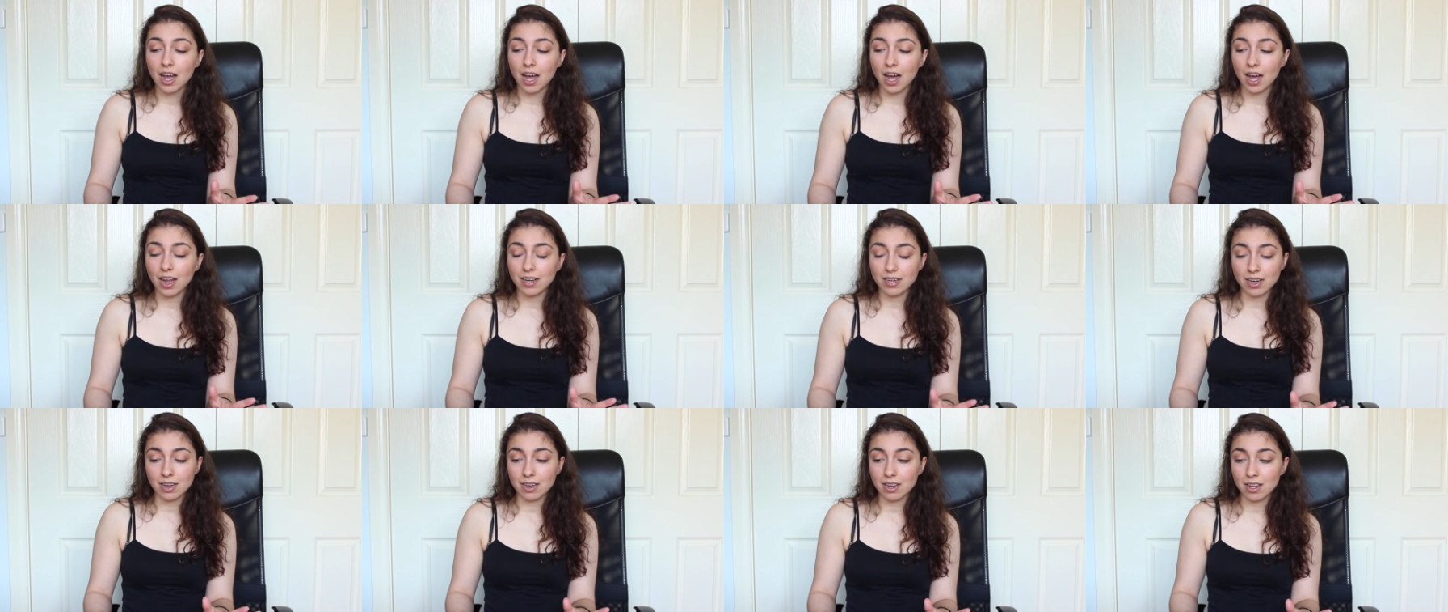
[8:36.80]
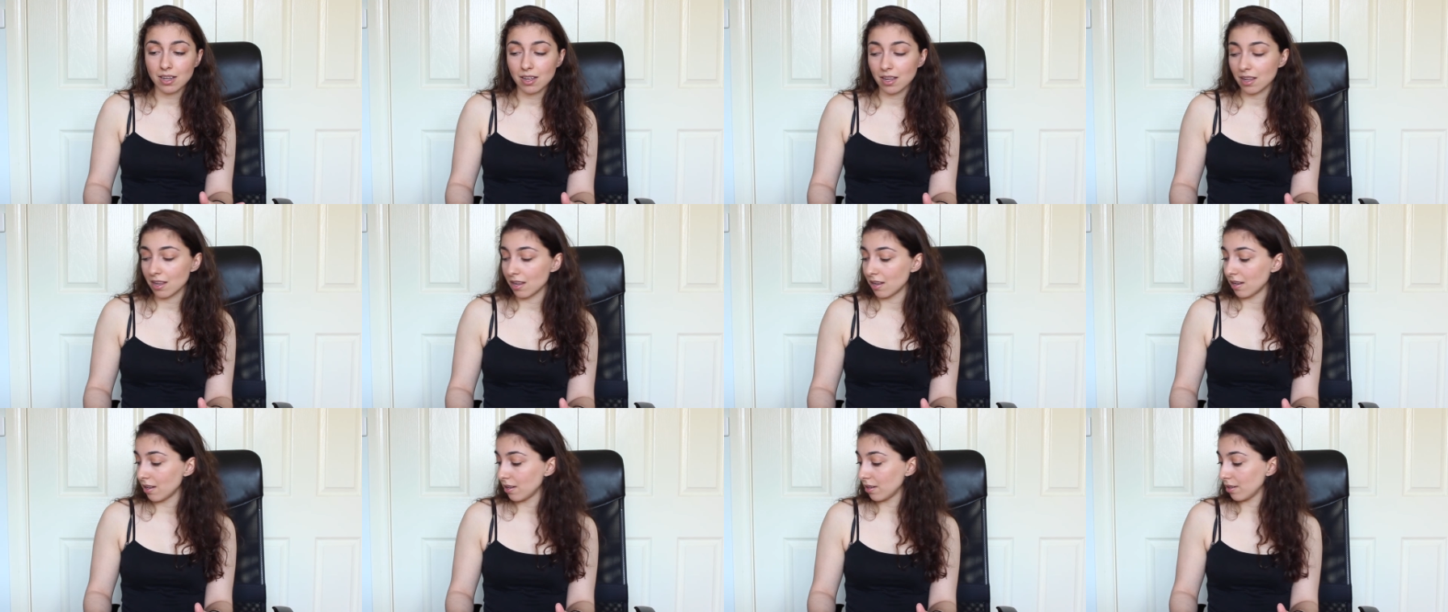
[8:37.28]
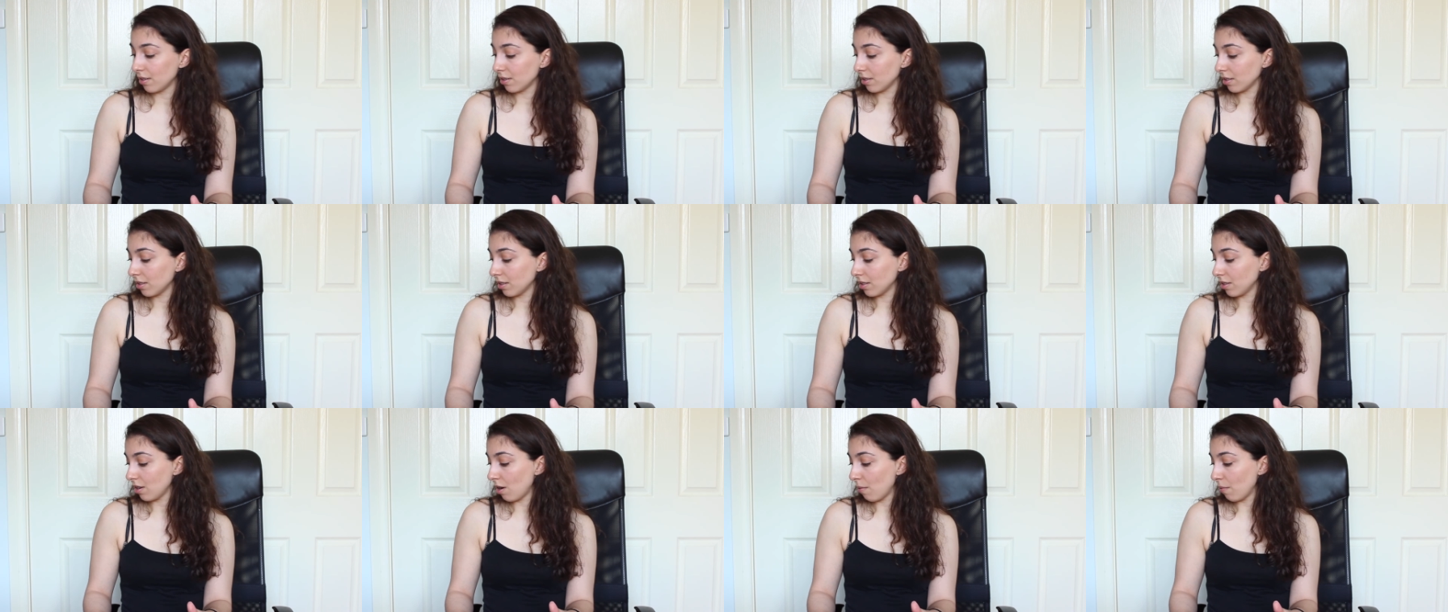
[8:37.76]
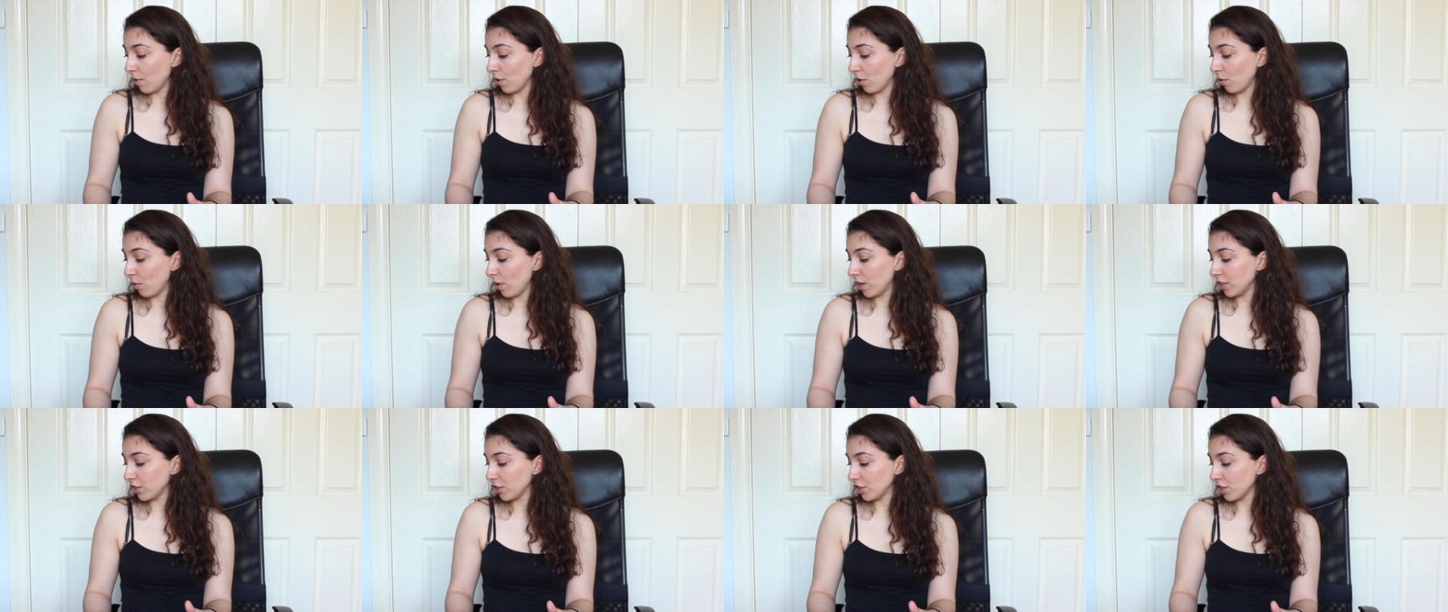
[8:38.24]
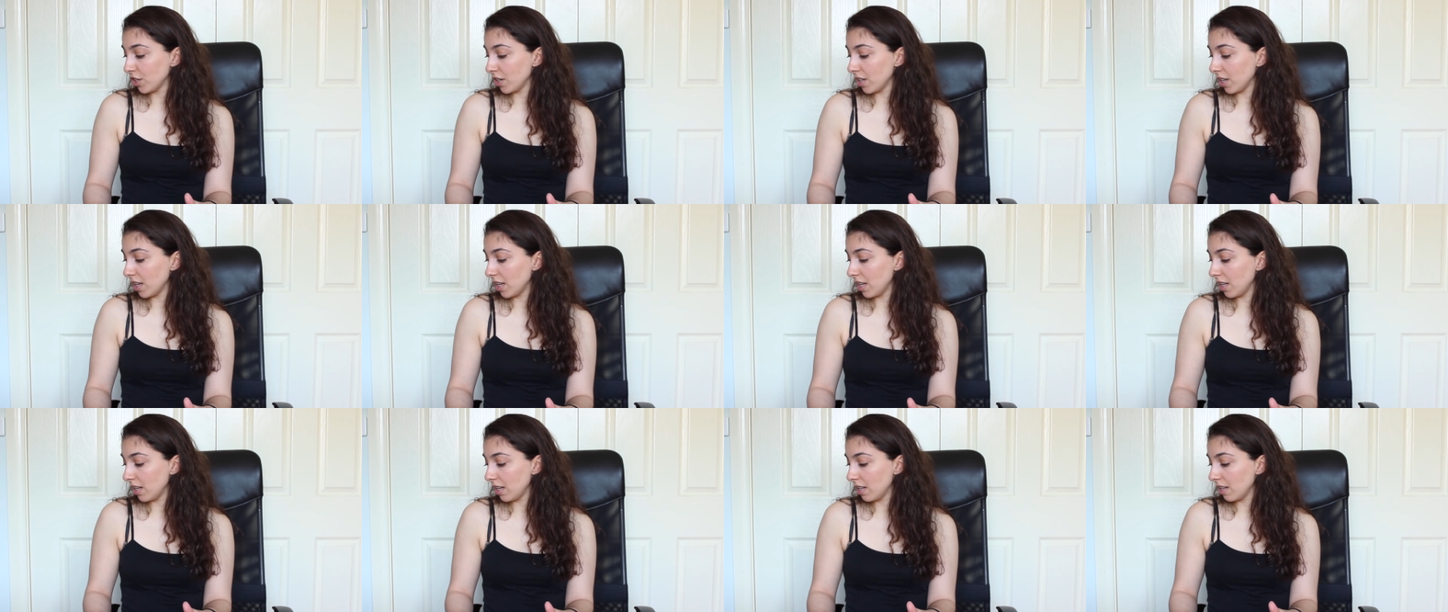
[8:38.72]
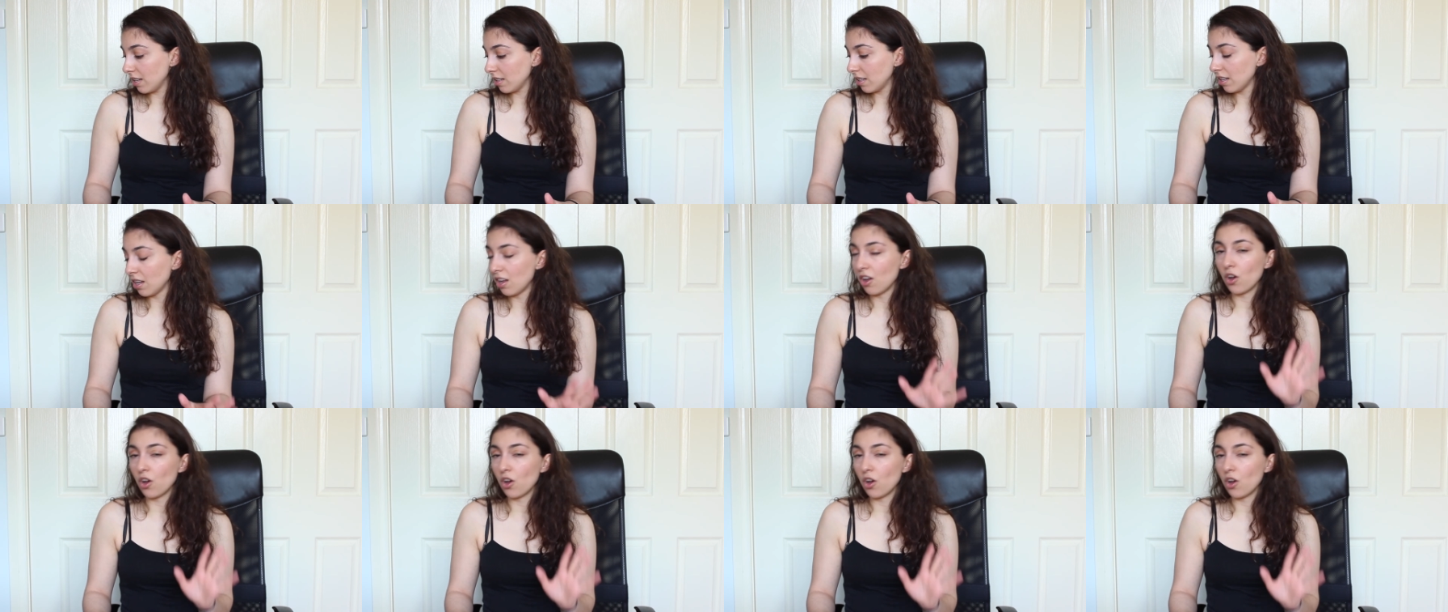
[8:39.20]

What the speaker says: Another common question is,